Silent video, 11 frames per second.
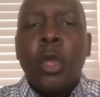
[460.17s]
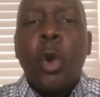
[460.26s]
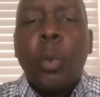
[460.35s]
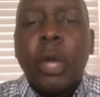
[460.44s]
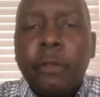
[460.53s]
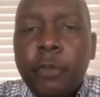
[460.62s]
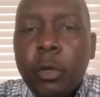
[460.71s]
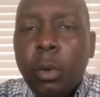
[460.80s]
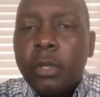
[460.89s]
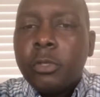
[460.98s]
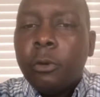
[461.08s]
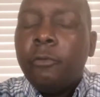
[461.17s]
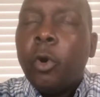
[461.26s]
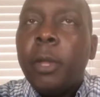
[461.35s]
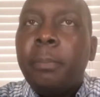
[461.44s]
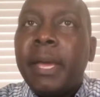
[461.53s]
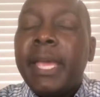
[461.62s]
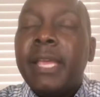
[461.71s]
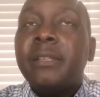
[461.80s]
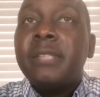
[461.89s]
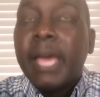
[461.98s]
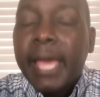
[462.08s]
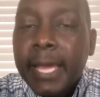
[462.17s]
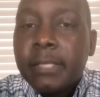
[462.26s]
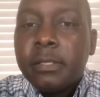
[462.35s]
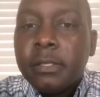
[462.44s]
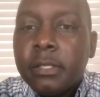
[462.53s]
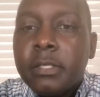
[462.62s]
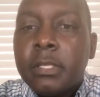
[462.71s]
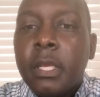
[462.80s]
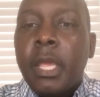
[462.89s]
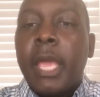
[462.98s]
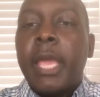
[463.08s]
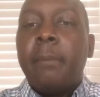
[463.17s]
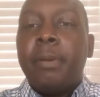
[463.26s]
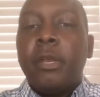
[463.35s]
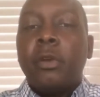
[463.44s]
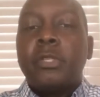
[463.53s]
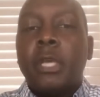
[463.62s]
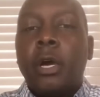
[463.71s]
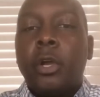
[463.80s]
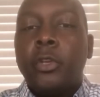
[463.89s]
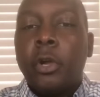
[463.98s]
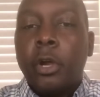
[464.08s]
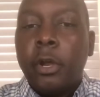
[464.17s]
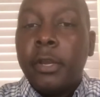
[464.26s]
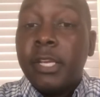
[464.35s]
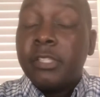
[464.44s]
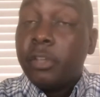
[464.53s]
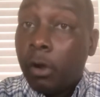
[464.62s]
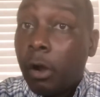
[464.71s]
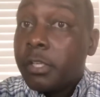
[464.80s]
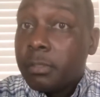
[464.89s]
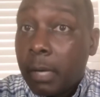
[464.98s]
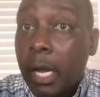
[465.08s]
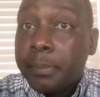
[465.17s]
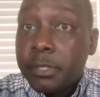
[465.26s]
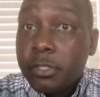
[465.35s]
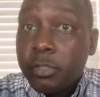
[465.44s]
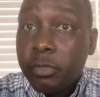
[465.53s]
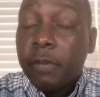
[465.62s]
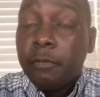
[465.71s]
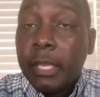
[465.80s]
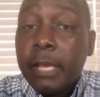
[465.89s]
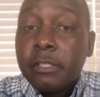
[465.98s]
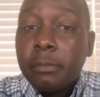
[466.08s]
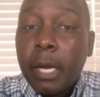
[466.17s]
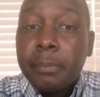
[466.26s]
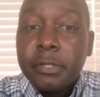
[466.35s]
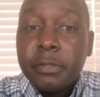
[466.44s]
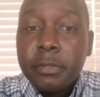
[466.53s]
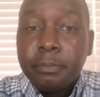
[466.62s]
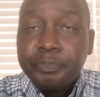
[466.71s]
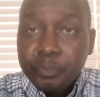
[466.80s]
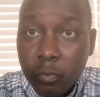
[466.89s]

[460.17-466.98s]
Well, if you want to avoid paying taxes and penalty on your earnings, there are some options. You definitely have some options.